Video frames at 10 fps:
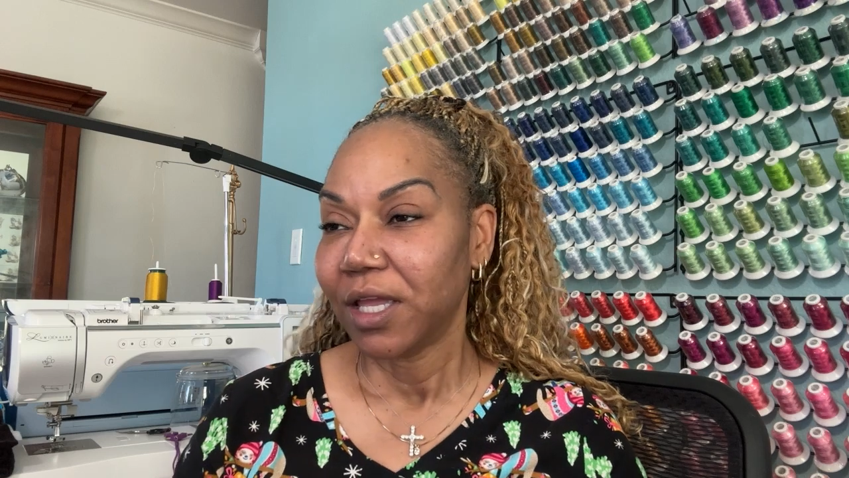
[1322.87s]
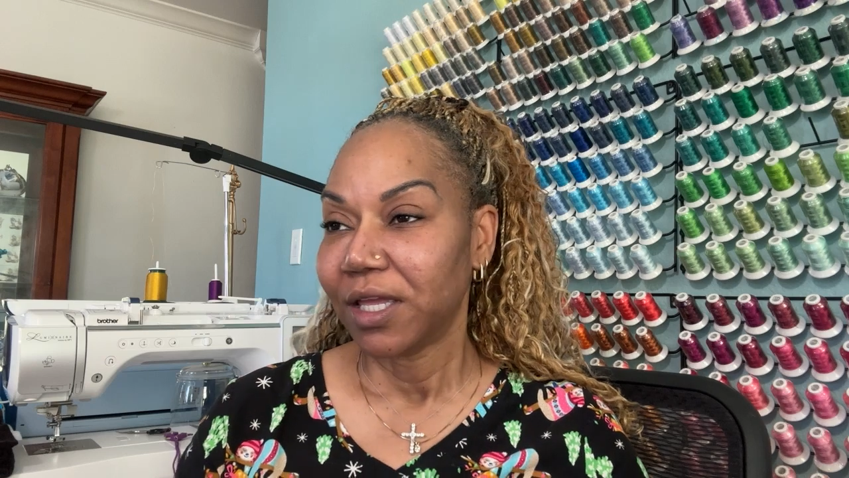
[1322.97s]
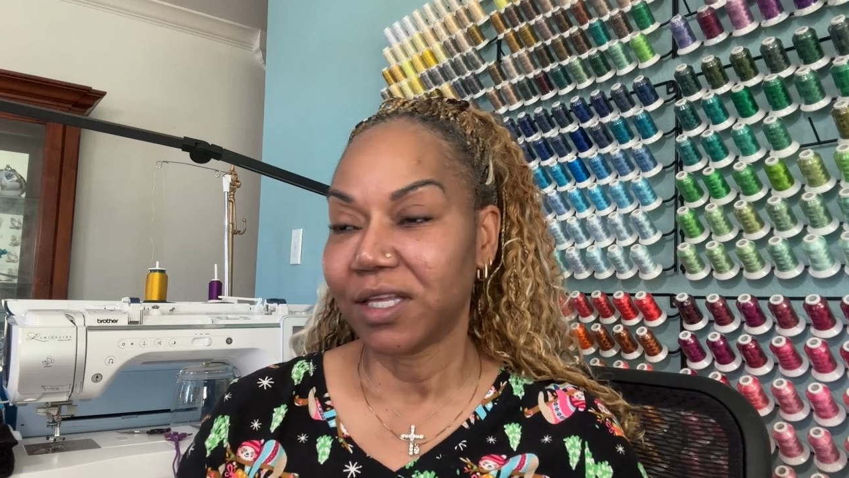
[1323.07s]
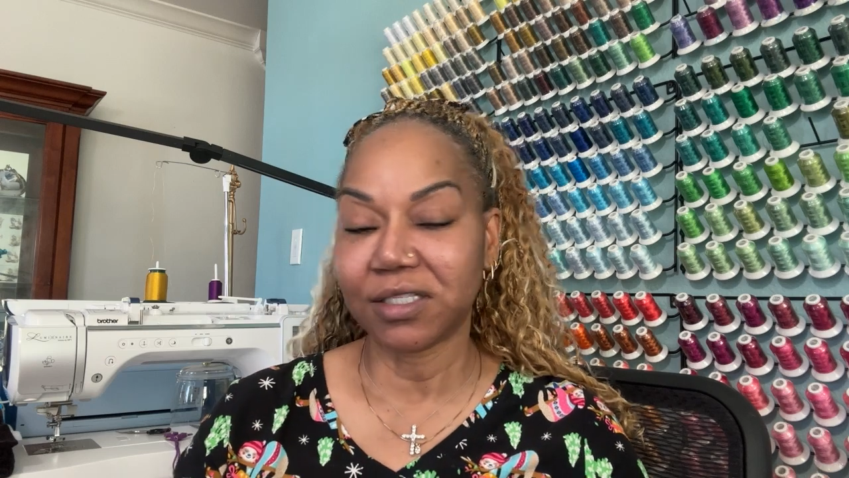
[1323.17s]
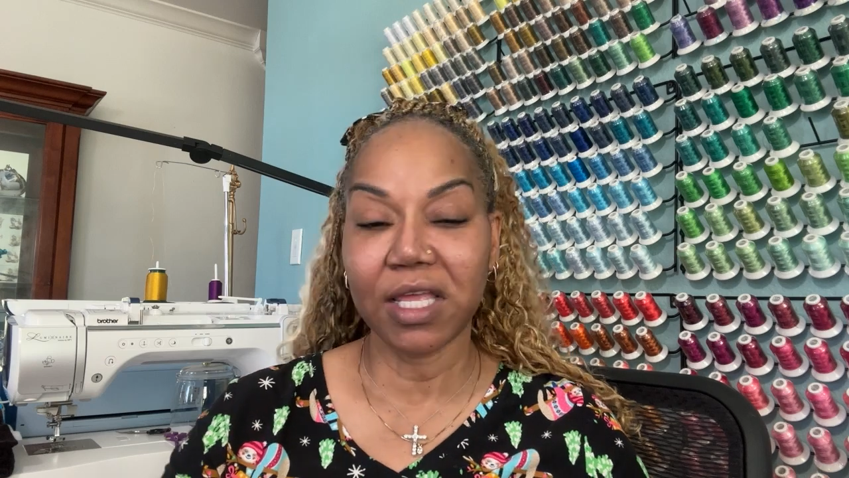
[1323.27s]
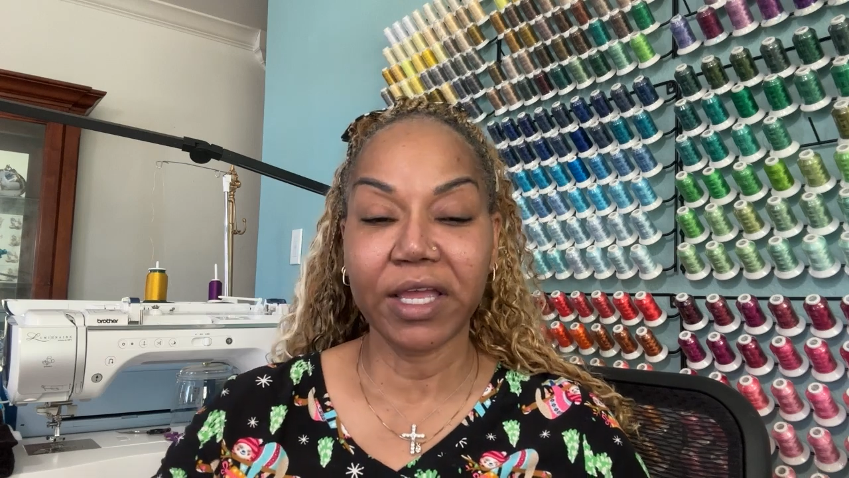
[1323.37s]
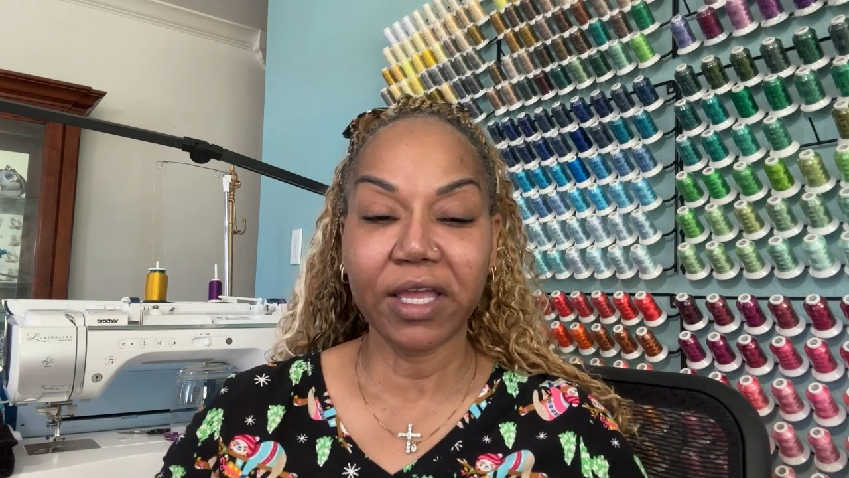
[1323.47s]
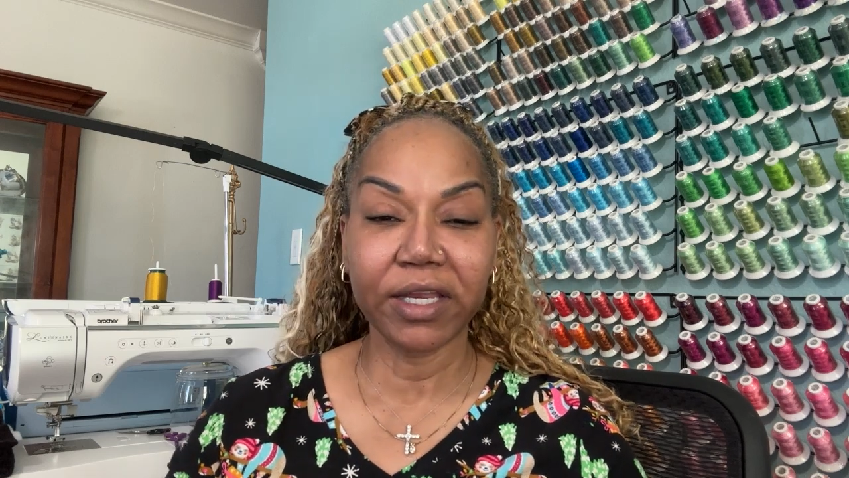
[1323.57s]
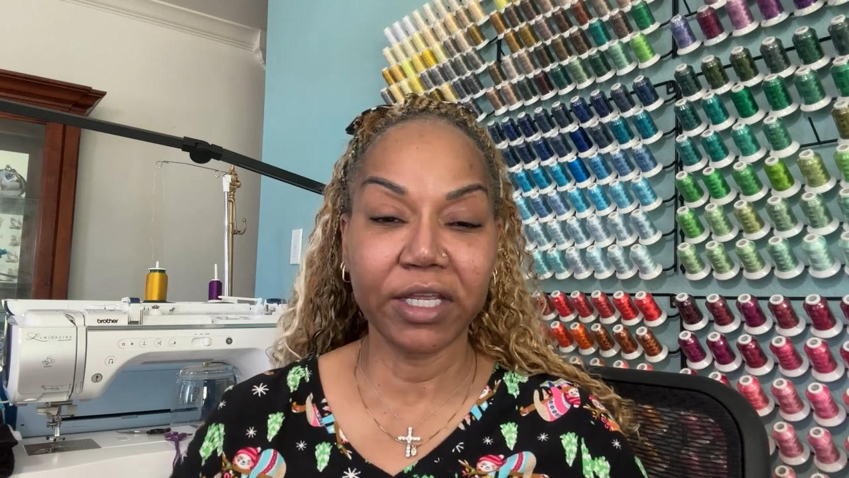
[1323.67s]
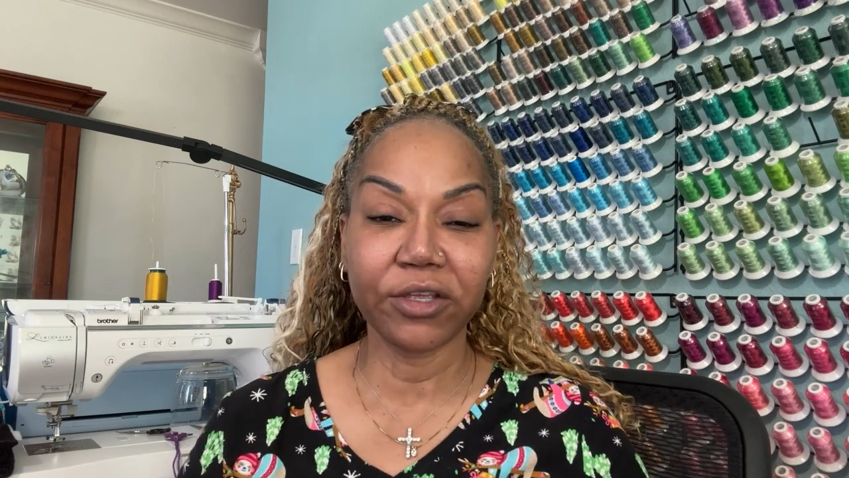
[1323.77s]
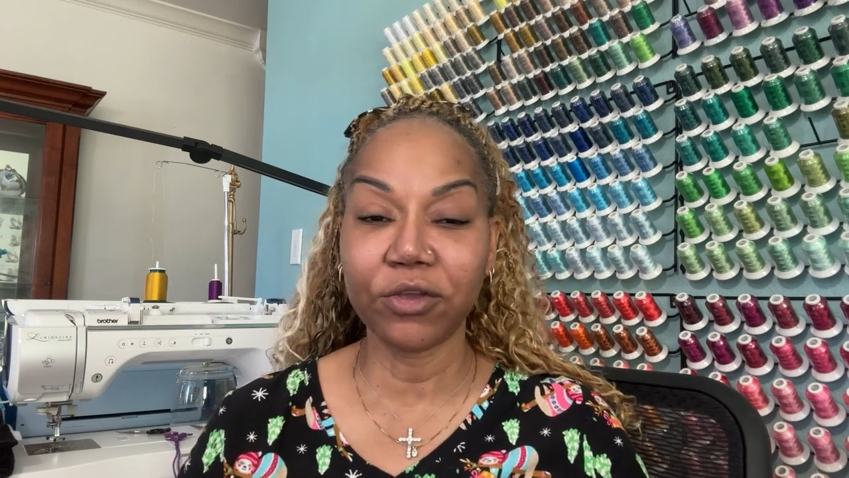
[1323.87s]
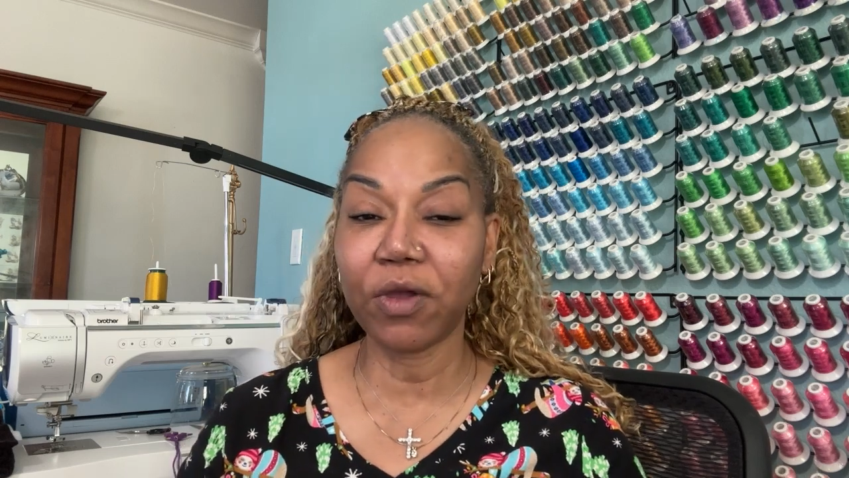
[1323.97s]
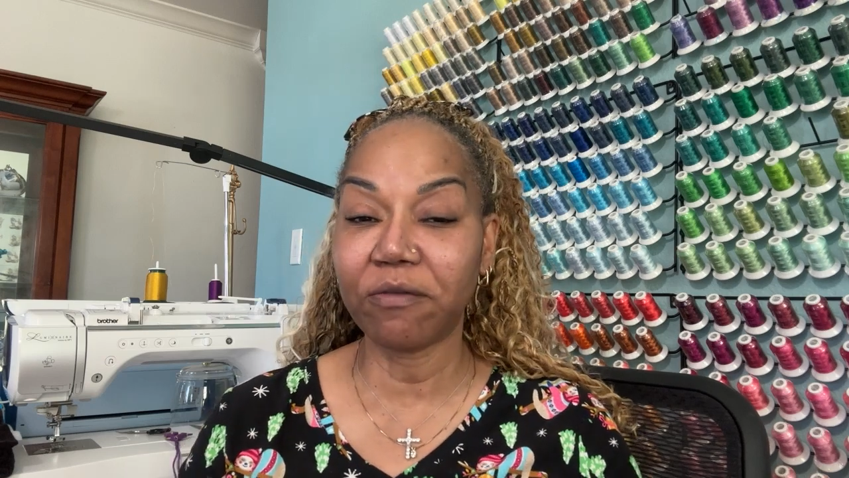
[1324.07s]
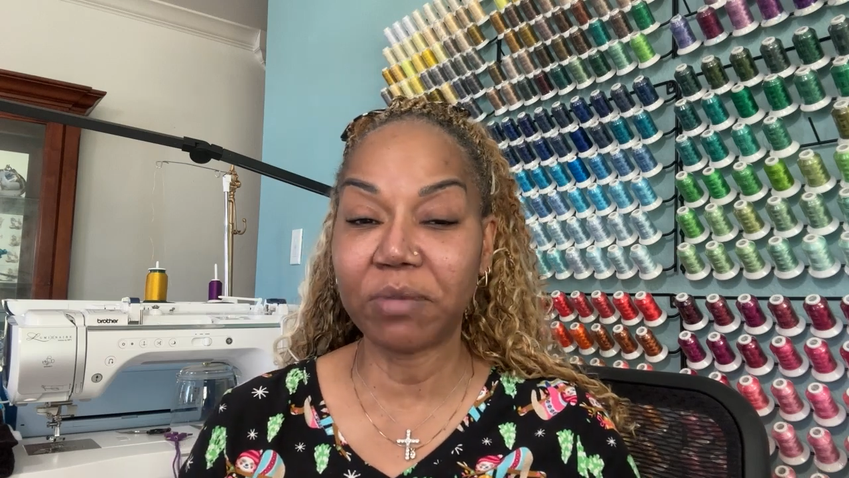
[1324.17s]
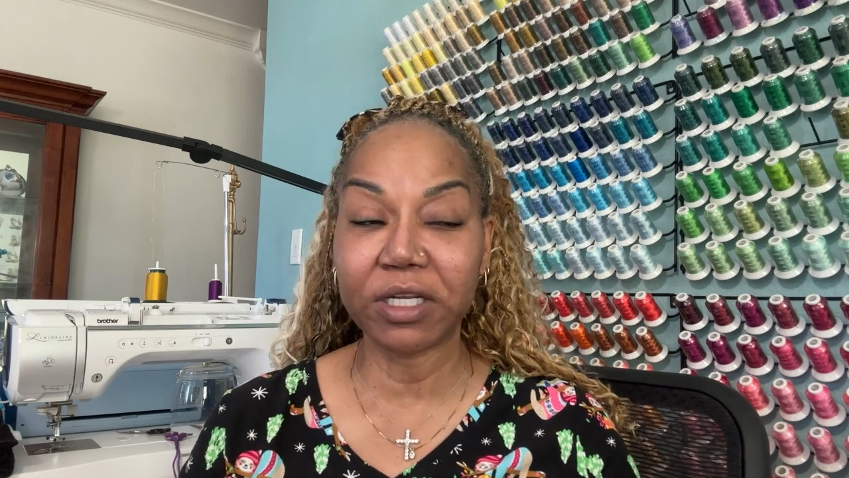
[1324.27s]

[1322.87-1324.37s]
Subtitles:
He's like, honey, you have been